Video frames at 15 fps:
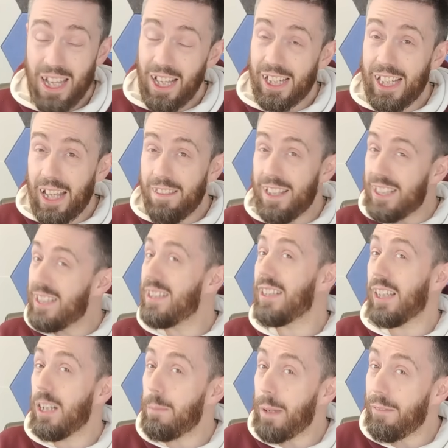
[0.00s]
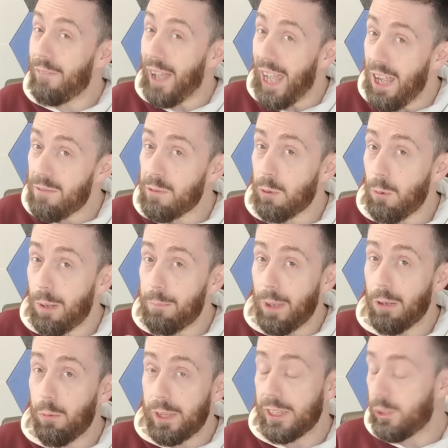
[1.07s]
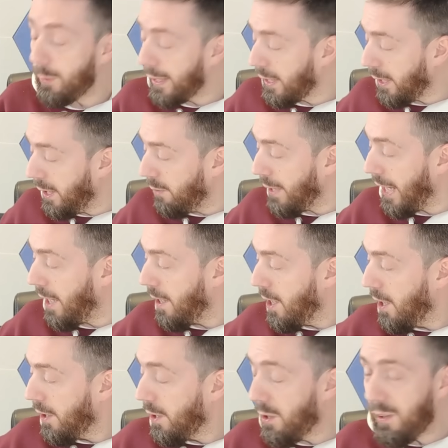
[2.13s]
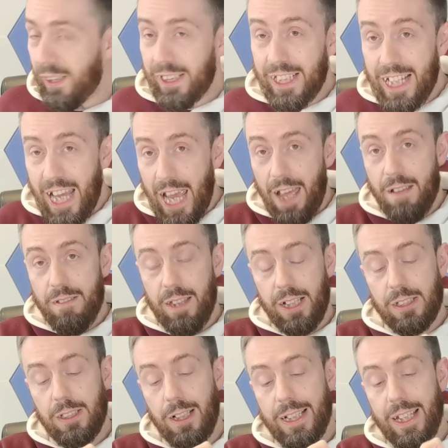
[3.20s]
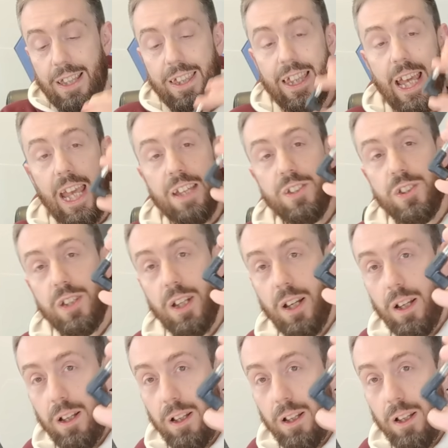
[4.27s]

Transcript: and again, this isn't going to be for everyone, but I wanted to include it, you can get things like this.